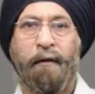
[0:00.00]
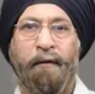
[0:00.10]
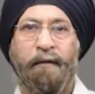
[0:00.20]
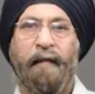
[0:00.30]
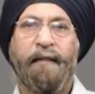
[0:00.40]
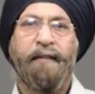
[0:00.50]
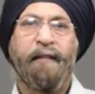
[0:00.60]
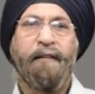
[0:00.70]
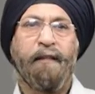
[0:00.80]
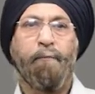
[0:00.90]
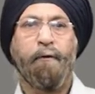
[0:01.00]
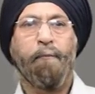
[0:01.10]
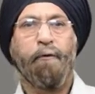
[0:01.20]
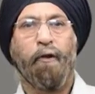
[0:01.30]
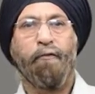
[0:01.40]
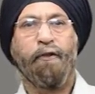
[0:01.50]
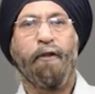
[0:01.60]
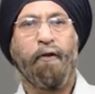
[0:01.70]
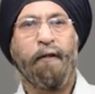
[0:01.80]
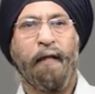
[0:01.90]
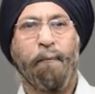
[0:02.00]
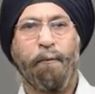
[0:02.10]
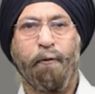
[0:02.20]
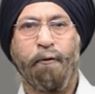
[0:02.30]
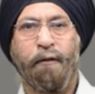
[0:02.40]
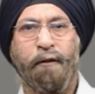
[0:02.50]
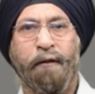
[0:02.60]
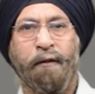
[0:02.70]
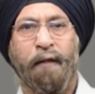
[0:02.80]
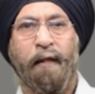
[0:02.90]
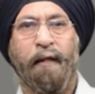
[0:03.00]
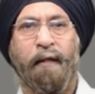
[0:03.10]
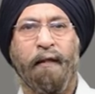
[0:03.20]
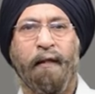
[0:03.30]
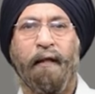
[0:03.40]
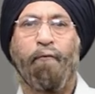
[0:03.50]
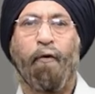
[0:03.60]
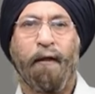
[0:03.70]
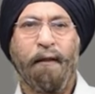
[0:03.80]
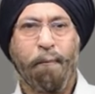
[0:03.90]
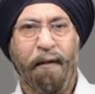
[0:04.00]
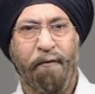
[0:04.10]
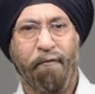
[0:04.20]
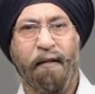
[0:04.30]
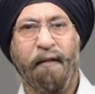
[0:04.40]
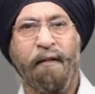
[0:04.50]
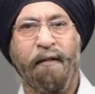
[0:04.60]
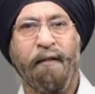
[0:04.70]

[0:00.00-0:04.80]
Signs and symptoms of steroid abuse are violent behavior,